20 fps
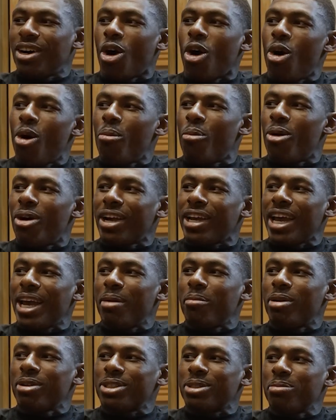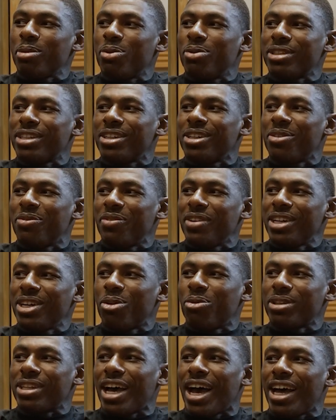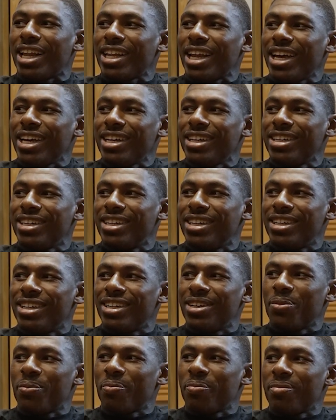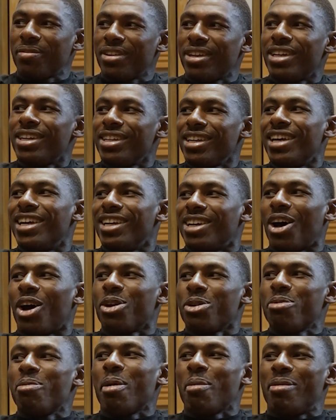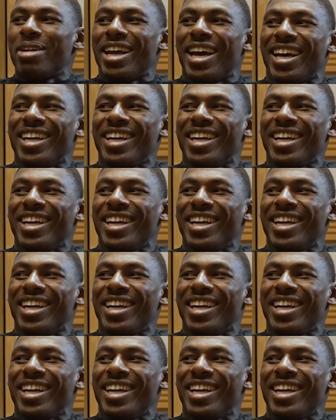little homeboy came up to me with the little video with the highlight. Yeah, no, you remember